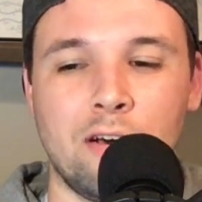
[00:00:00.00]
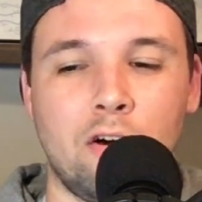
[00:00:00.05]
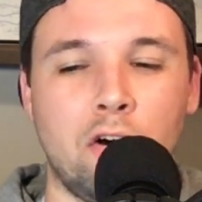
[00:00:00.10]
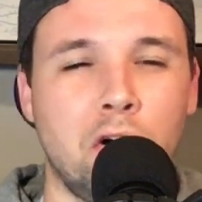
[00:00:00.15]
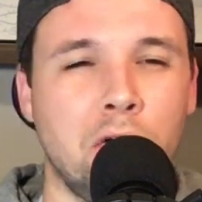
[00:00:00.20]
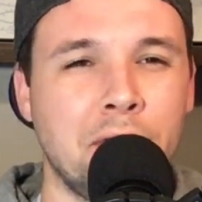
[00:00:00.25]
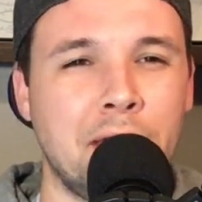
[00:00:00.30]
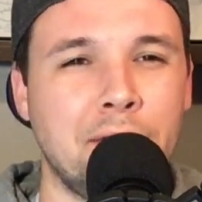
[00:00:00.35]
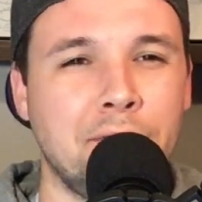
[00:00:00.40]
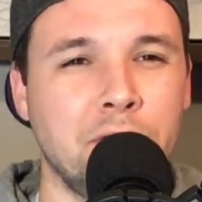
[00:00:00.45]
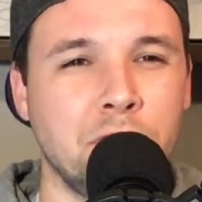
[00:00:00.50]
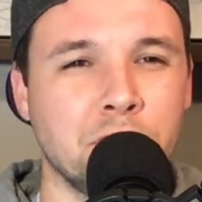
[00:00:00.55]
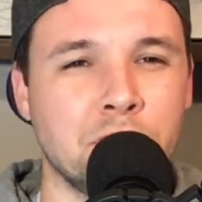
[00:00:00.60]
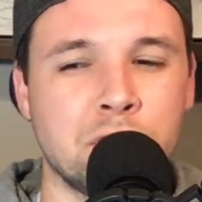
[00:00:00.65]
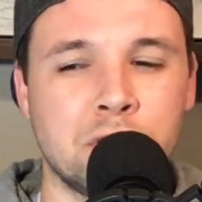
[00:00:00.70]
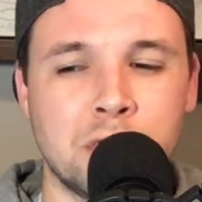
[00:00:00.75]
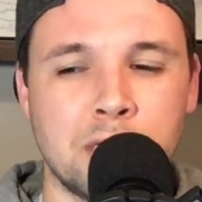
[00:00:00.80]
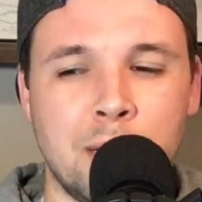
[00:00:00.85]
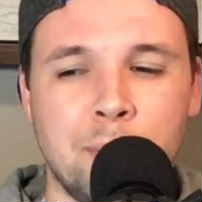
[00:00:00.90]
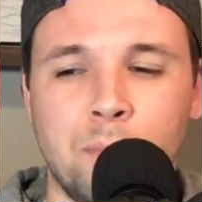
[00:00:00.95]
All that feels
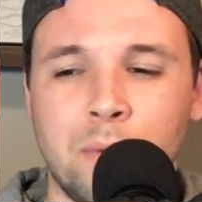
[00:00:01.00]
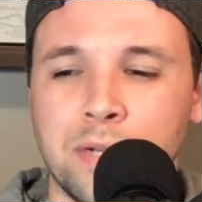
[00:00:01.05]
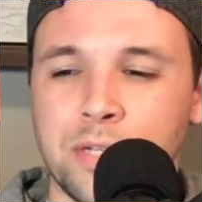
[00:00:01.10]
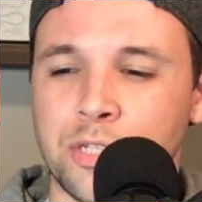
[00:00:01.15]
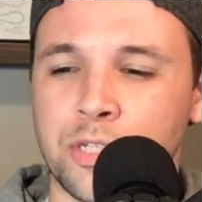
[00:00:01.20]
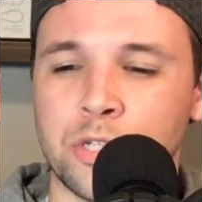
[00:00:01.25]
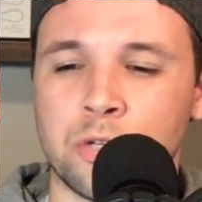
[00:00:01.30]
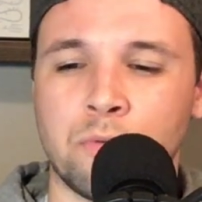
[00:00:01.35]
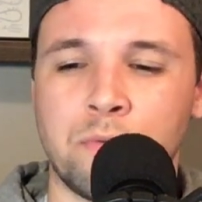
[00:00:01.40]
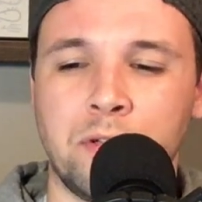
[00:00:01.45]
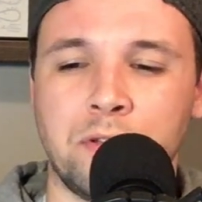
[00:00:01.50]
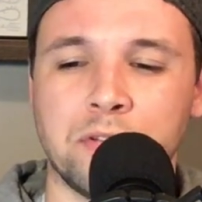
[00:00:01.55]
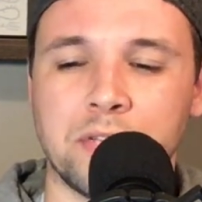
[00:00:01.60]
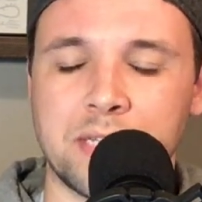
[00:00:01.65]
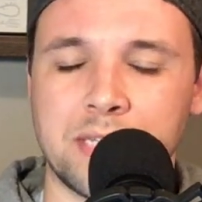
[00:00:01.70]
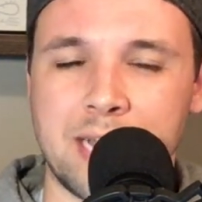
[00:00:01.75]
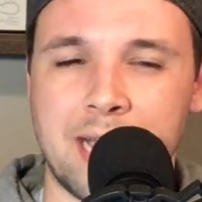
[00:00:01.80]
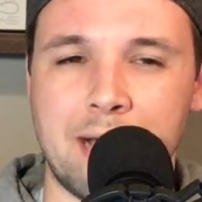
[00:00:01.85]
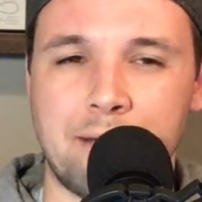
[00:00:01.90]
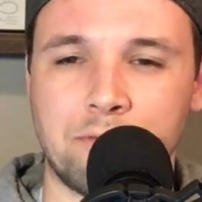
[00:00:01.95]
somewhat surreal to
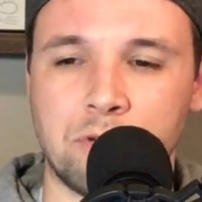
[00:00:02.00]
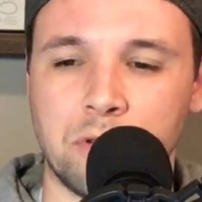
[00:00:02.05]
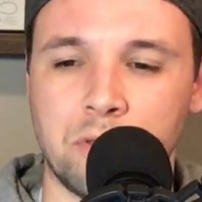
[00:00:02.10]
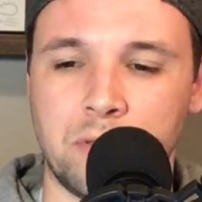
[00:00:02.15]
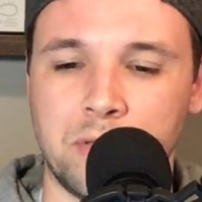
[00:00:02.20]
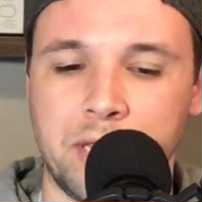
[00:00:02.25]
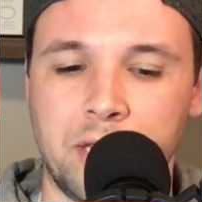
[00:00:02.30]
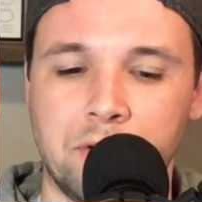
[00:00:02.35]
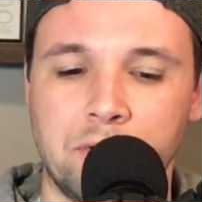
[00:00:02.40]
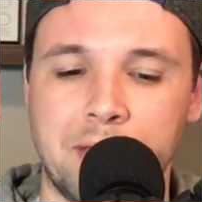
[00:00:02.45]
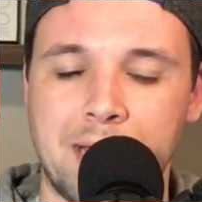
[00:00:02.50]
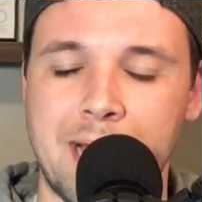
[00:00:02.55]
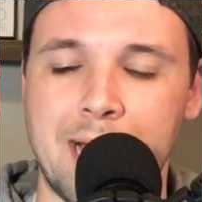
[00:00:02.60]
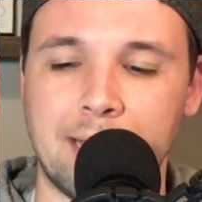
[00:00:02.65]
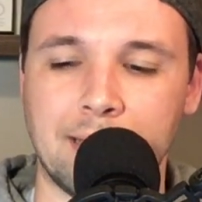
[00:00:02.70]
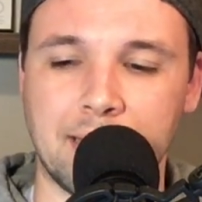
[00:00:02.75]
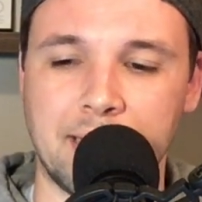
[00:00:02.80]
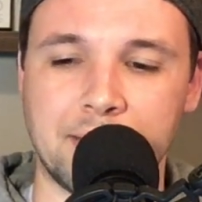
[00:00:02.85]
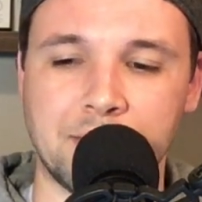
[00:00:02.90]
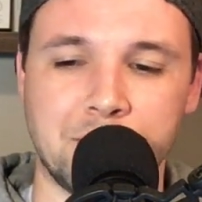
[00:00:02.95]
say after the year they
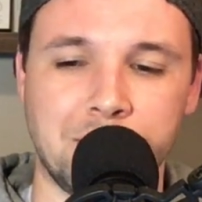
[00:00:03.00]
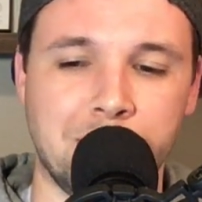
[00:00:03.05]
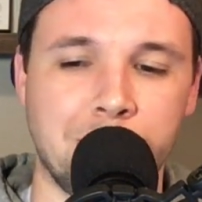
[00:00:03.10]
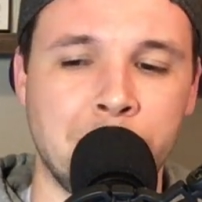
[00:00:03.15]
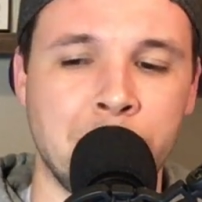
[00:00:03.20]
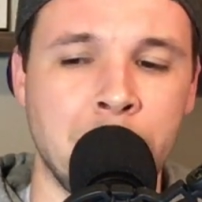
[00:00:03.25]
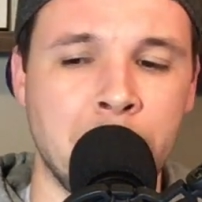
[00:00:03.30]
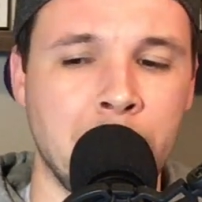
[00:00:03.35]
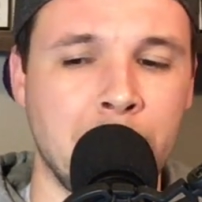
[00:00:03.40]
had last year,